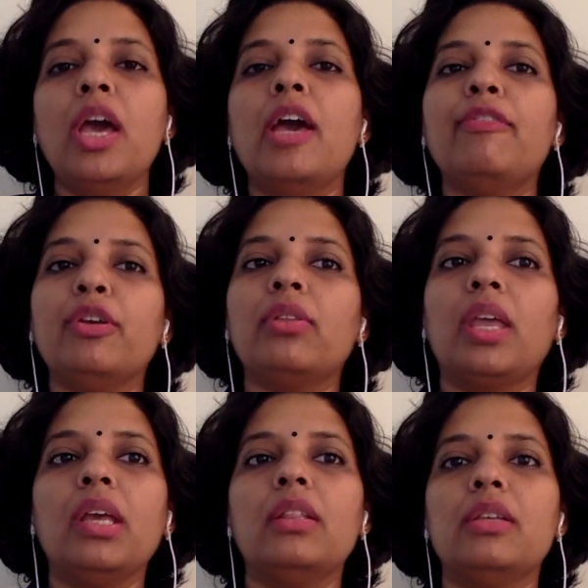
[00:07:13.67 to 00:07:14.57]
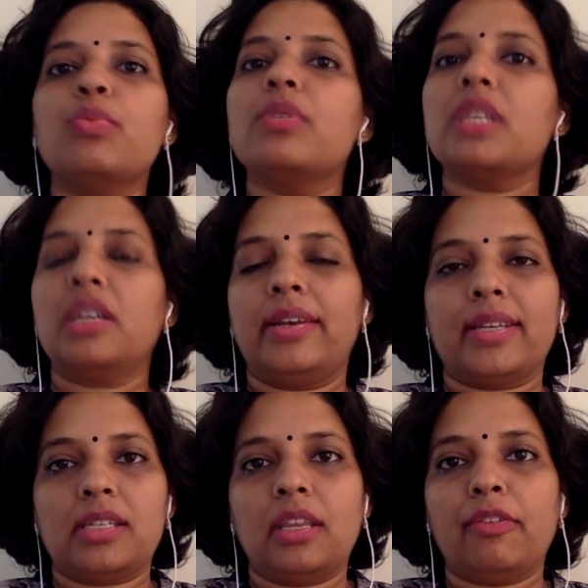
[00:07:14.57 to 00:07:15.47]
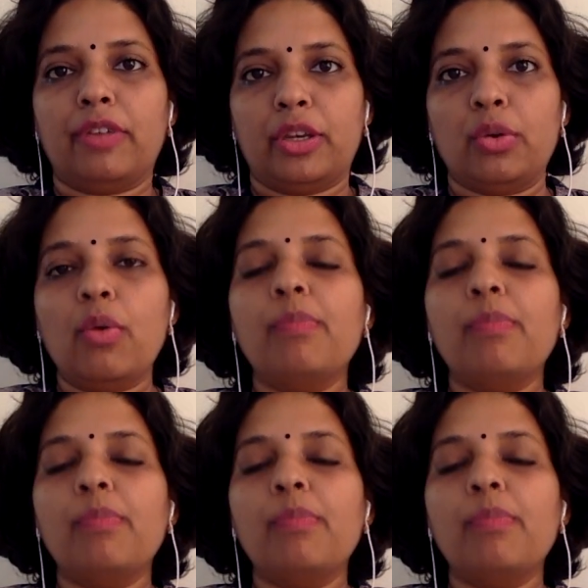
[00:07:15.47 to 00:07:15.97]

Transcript: If you think this was an interesting video,